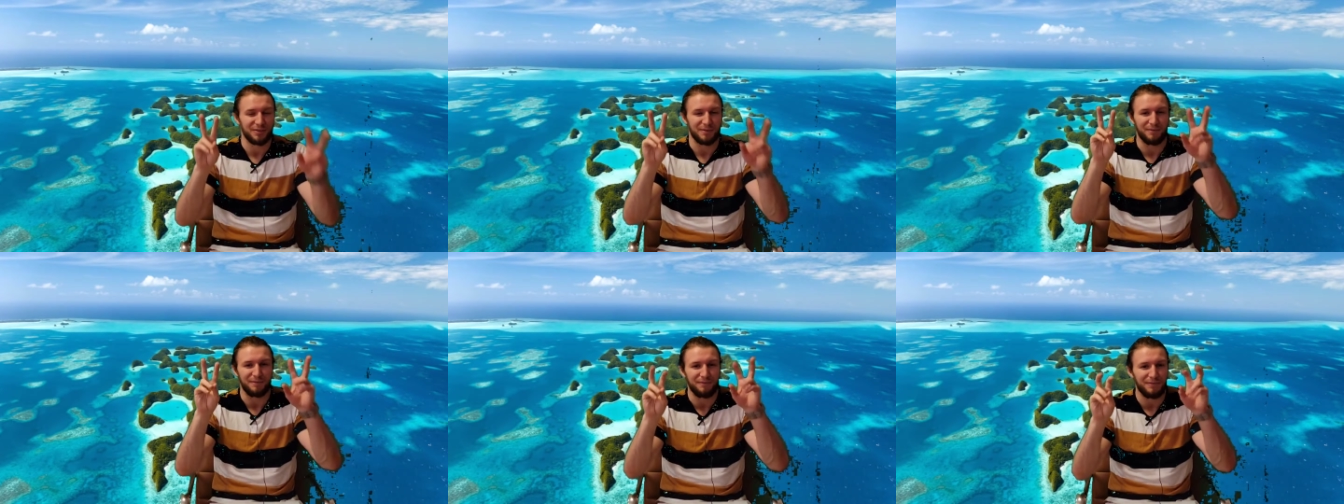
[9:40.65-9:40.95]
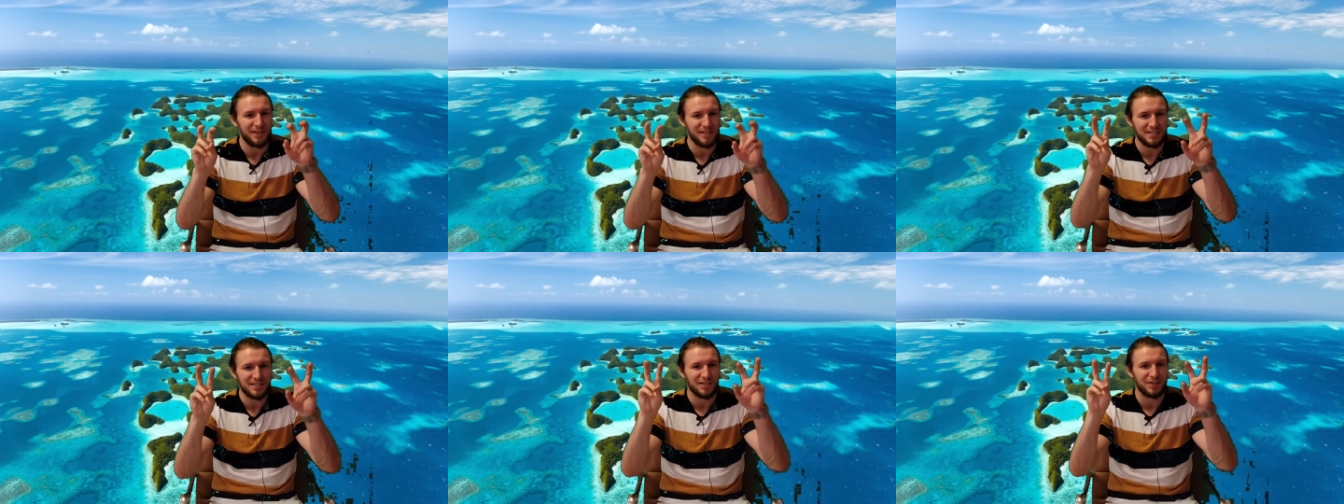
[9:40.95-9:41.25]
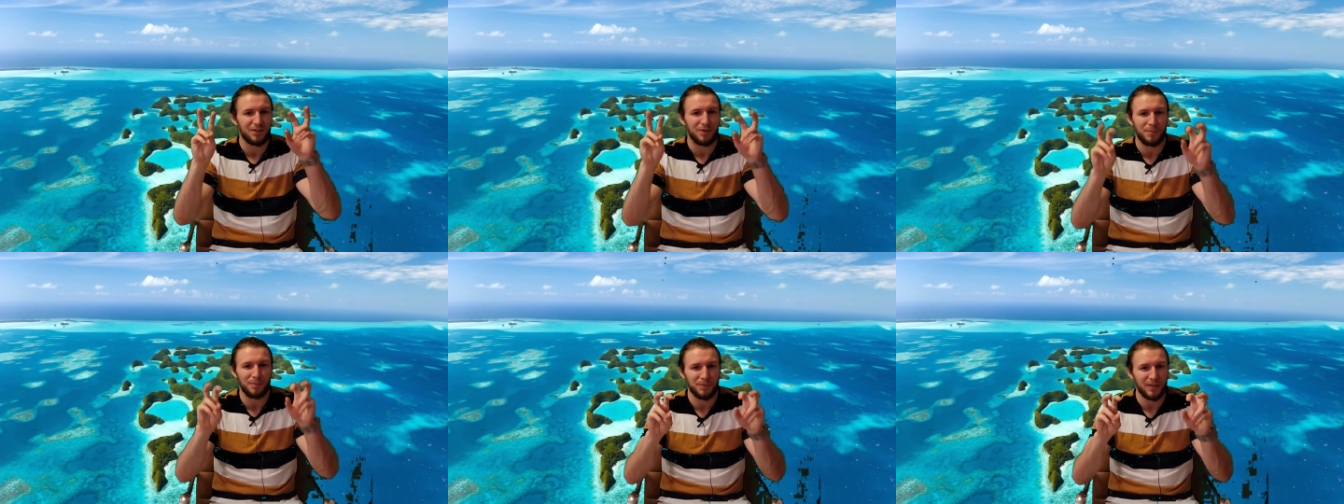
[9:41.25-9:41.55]

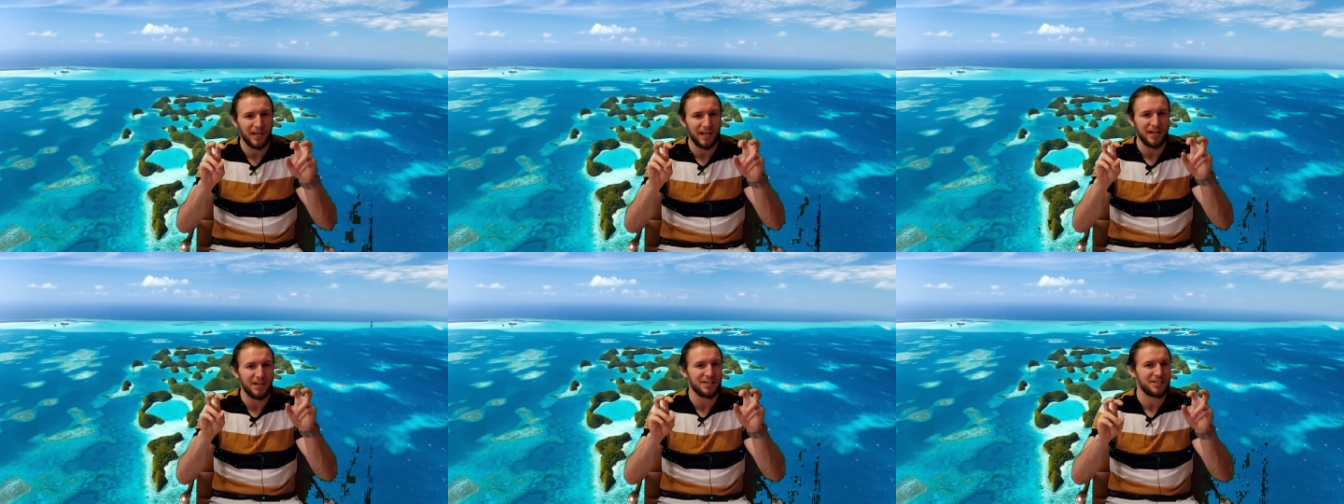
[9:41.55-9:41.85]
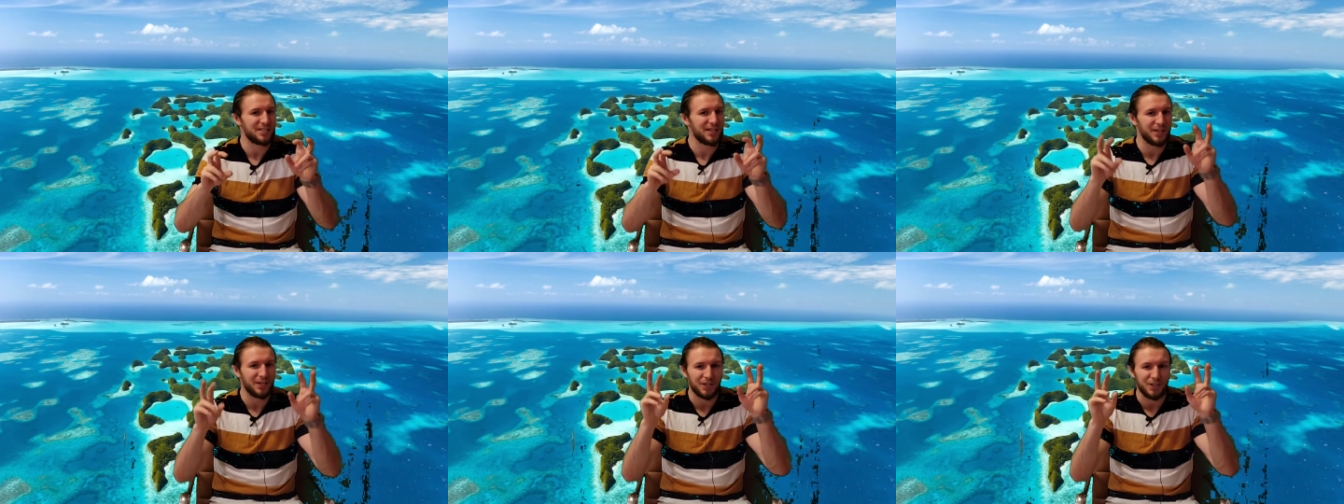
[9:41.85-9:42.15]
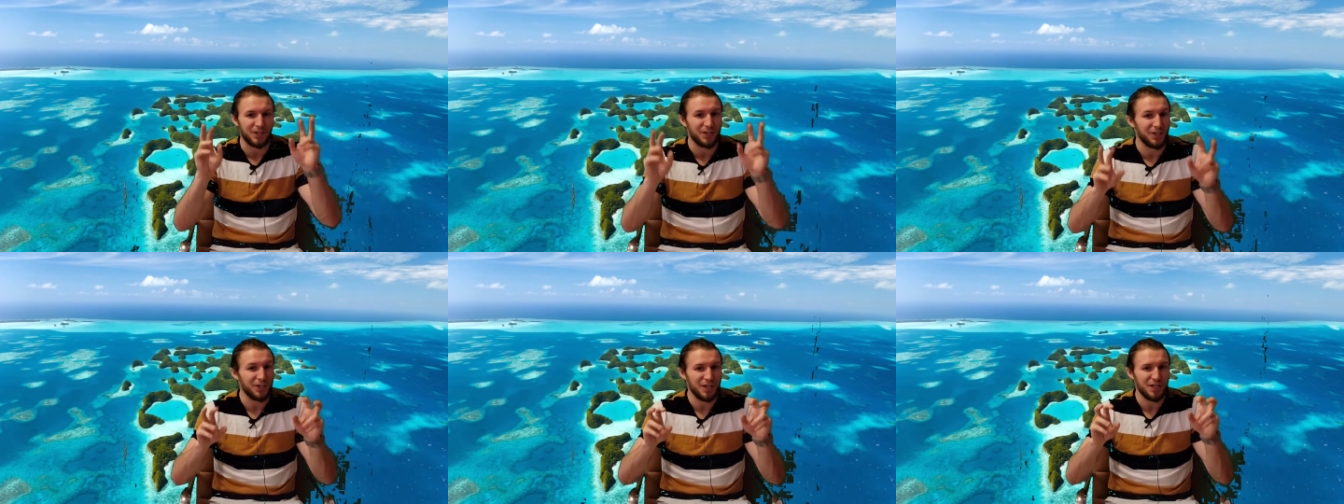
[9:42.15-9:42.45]
physical players that are
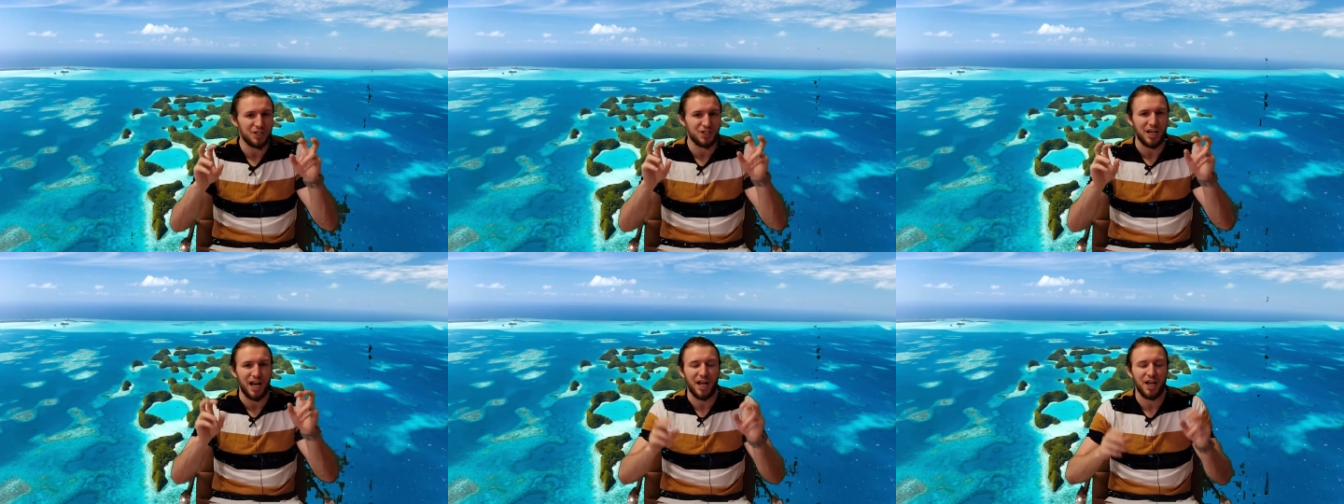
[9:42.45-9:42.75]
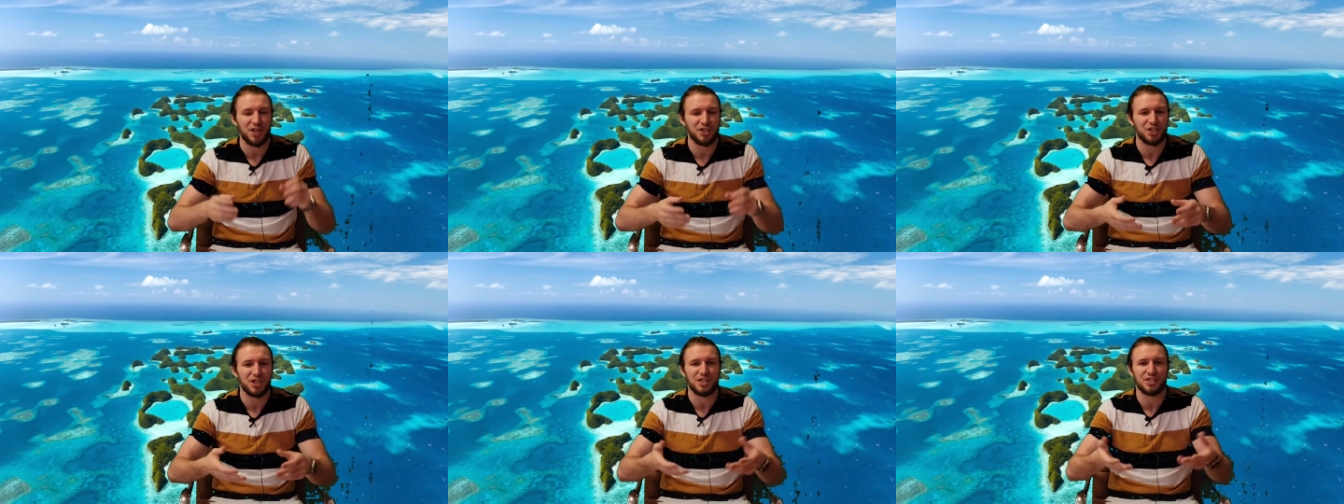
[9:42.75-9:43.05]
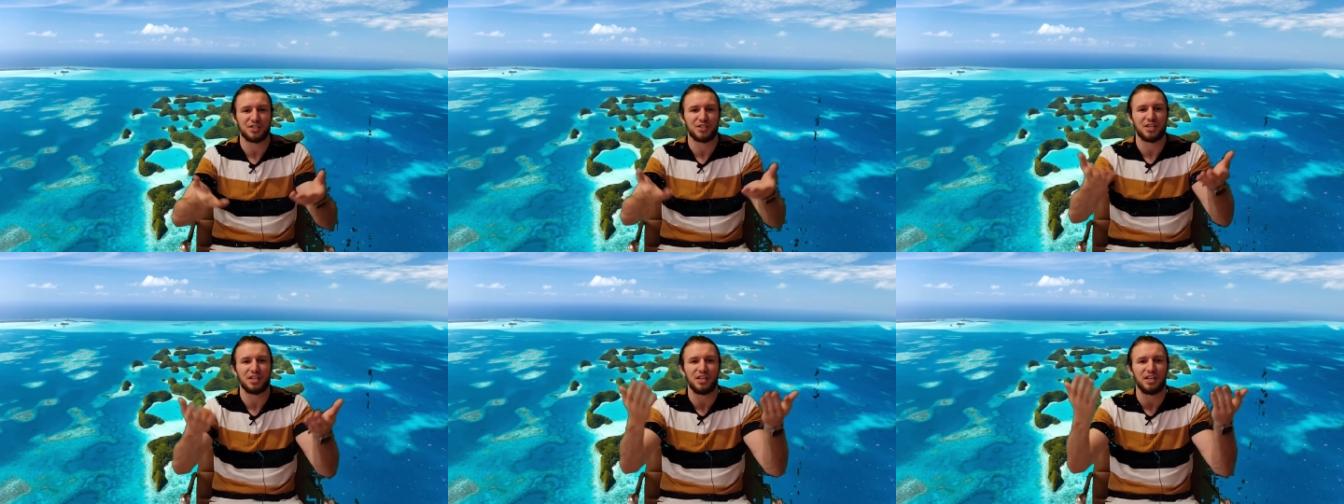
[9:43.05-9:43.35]
good in
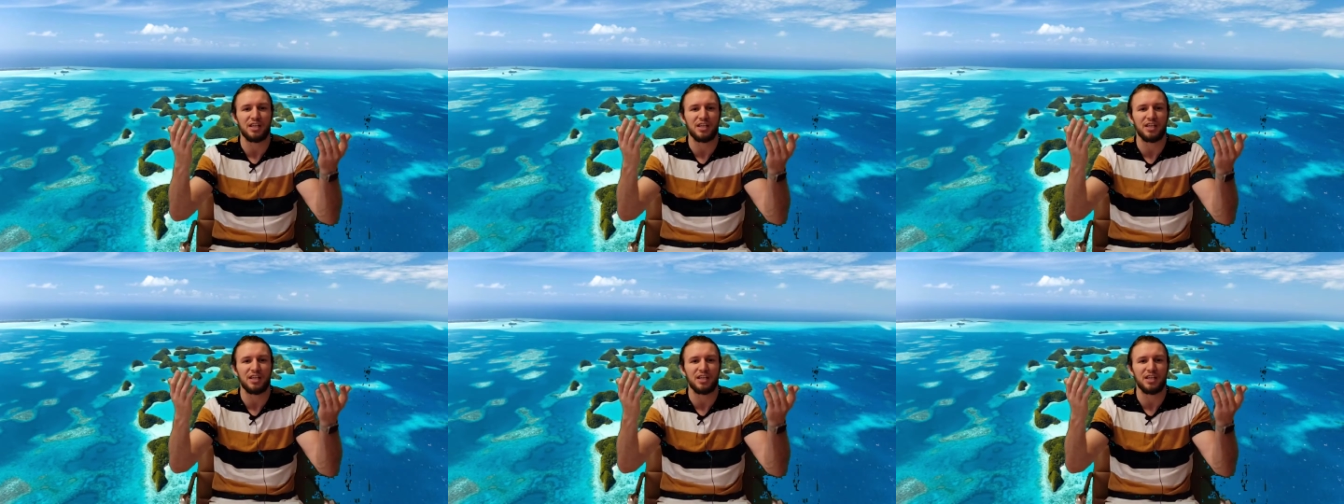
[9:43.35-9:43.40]
challenges.